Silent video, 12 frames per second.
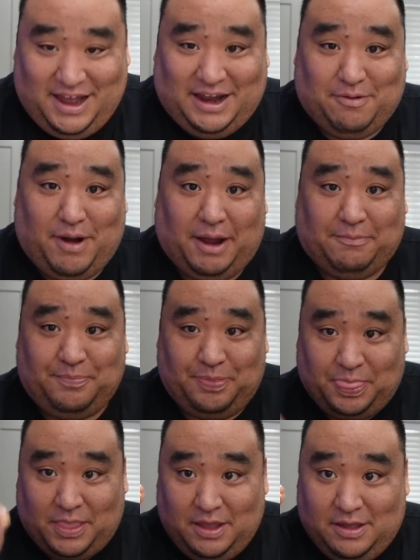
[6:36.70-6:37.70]
anyway,
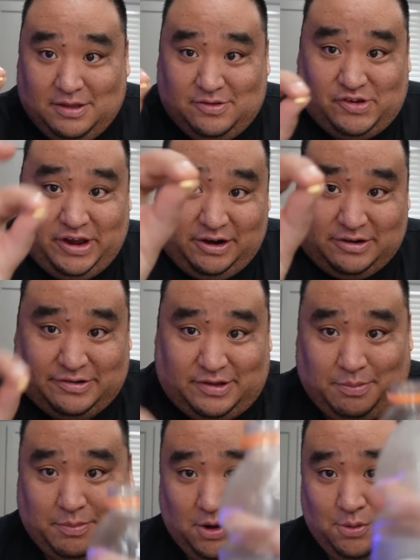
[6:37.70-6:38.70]
cheers,
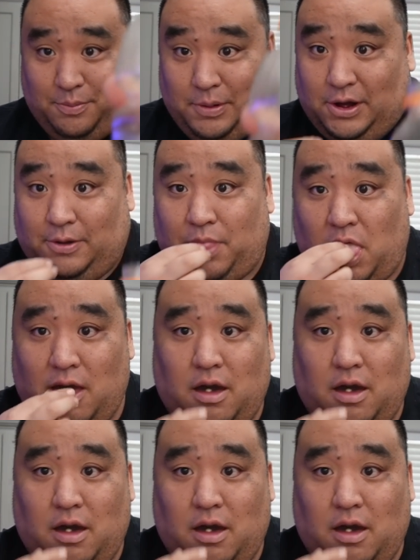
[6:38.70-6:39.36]
boom, boom.